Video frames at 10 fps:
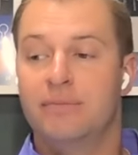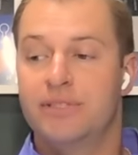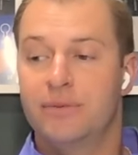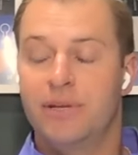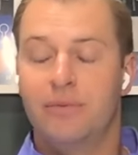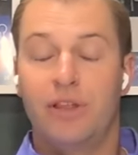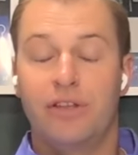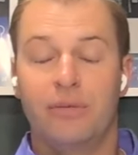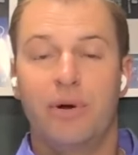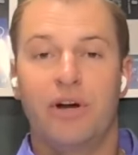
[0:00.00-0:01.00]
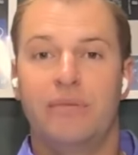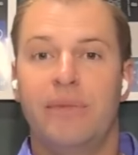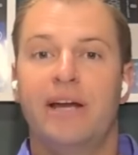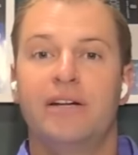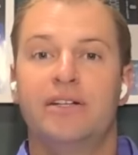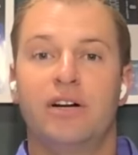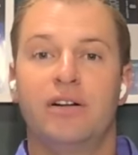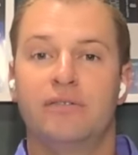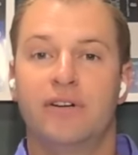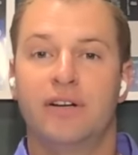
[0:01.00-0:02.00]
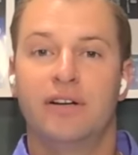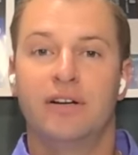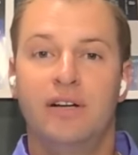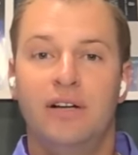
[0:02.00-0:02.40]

So we third-party manage all of our